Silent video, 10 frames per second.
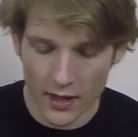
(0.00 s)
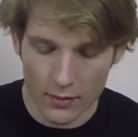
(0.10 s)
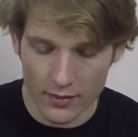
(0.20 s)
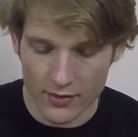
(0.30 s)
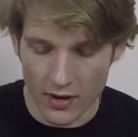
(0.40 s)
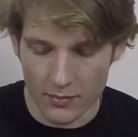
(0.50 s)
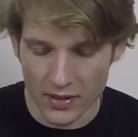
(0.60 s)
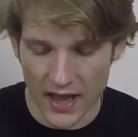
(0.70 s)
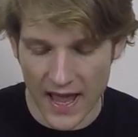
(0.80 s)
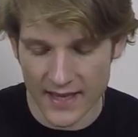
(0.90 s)
We've got
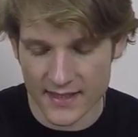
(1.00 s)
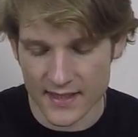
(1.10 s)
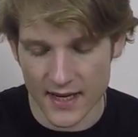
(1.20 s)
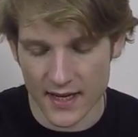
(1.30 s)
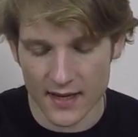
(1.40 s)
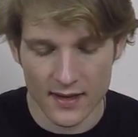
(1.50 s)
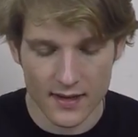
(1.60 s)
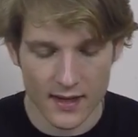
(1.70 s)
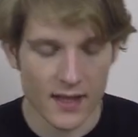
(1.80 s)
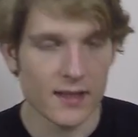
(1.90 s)
plastic
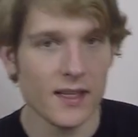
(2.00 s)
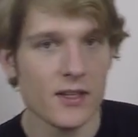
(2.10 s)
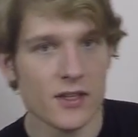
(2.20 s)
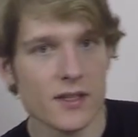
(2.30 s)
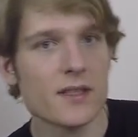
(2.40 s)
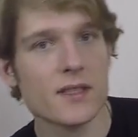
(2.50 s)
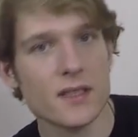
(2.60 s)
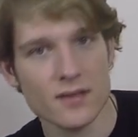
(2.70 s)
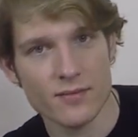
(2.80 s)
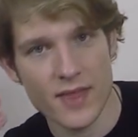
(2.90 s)

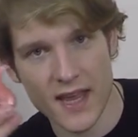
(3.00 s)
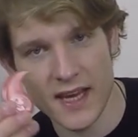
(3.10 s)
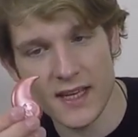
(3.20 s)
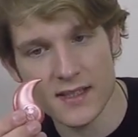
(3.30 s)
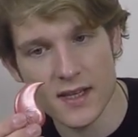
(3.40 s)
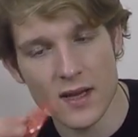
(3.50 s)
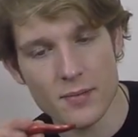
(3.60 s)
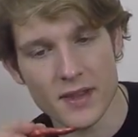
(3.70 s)
allegiance thingies,